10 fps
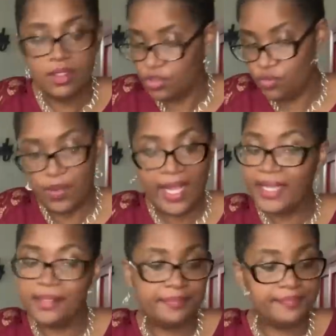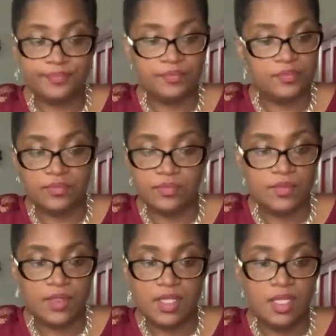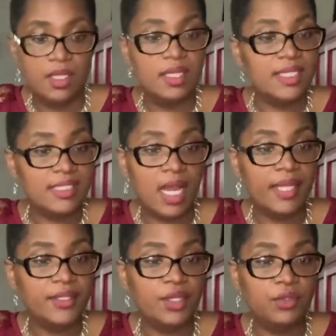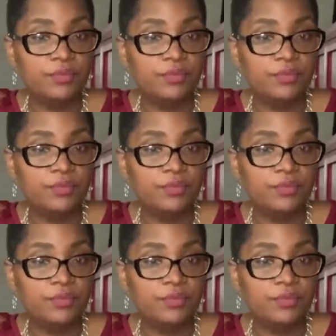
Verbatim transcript: You right. And that is true. It's hot though.